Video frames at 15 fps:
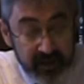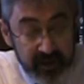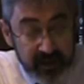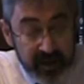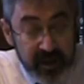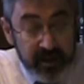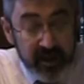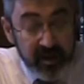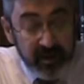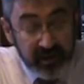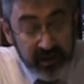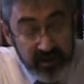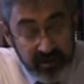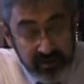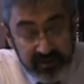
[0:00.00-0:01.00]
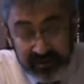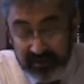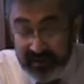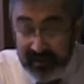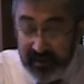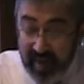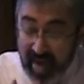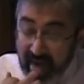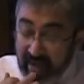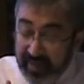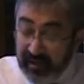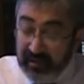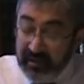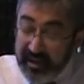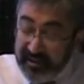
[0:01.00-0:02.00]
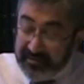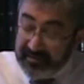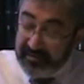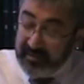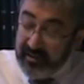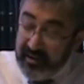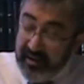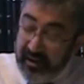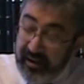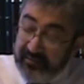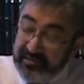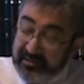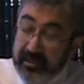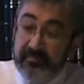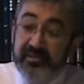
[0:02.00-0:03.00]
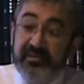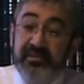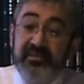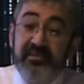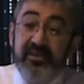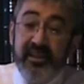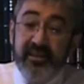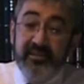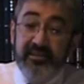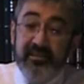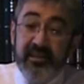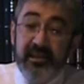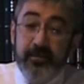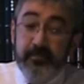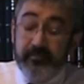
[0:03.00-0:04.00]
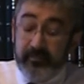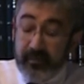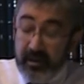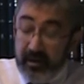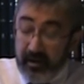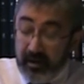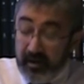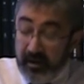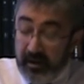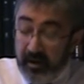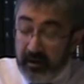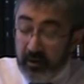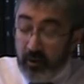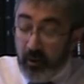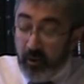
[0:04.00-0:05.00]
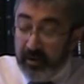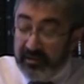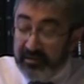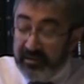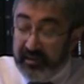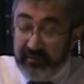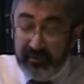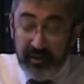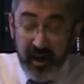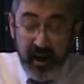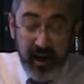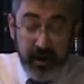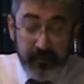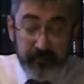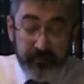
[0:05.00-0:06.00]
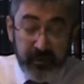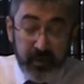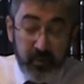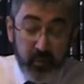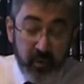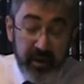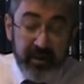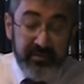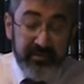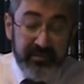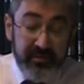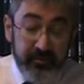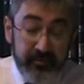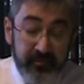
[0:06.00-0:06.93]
He concludes the list of some 60 courts of law with